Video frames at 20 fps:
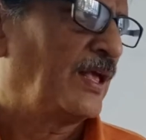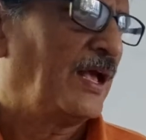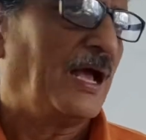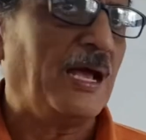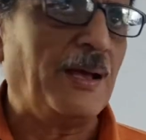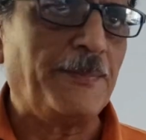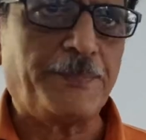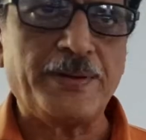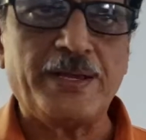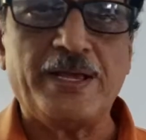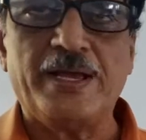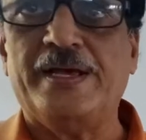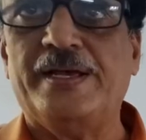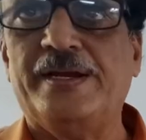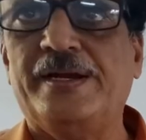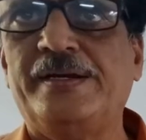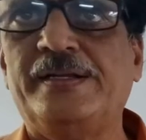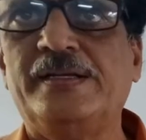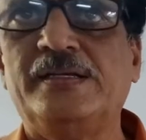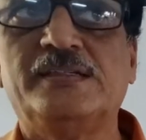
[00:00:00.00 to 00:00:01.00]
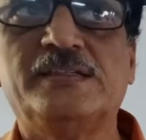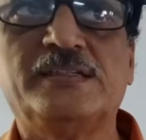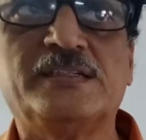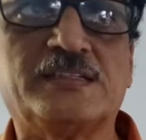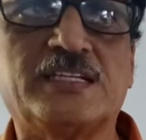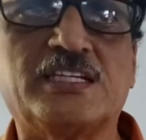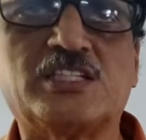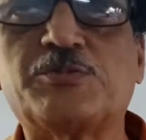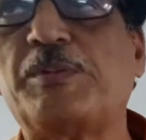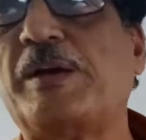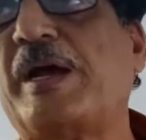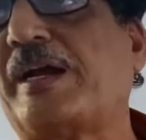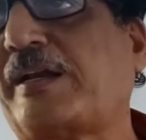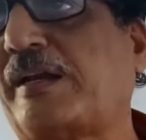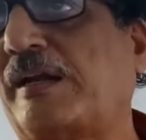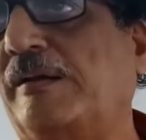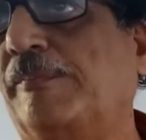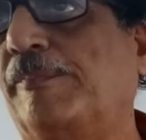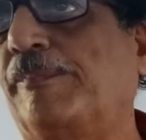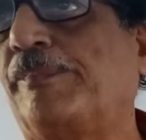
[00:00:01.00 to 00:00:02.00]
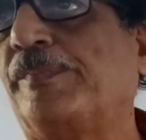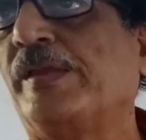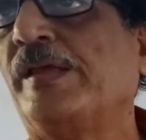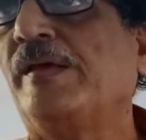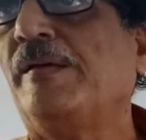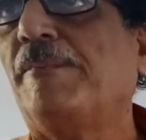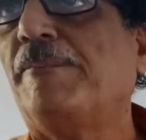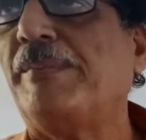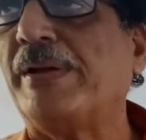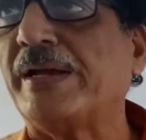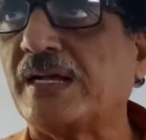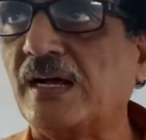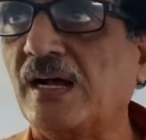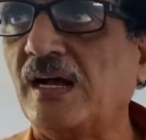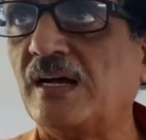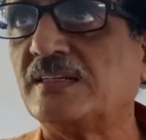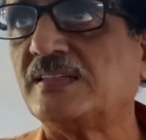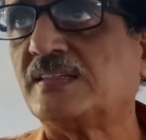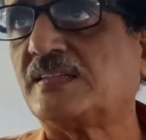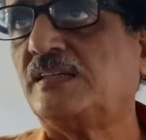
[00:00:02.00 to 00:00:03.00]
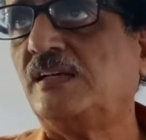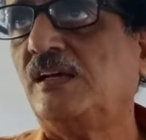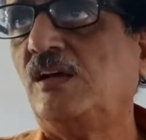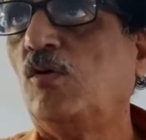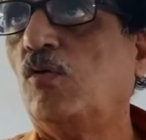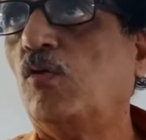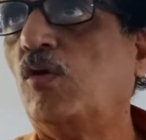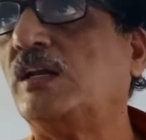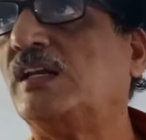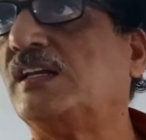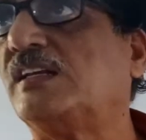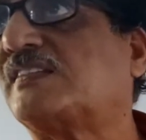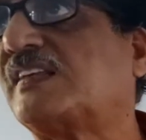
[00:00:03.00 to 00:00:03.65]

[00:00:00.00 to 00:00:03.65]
appeared in the spectrum, because only